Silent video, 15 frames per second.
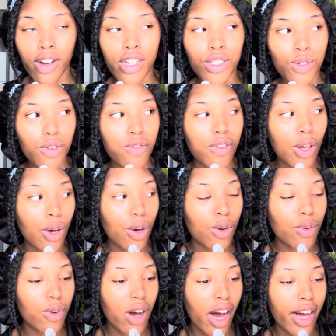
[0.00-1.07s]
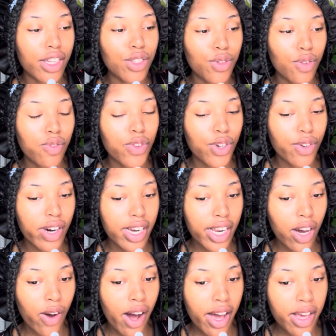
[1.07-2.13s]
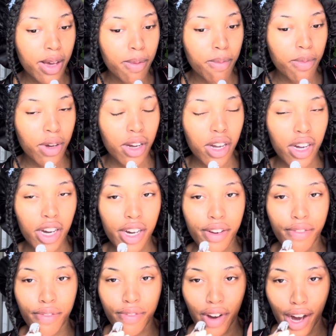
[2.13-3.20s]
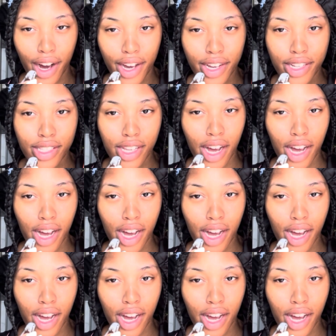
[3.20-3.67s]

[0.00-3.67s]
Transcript: I do feel right now I am confined.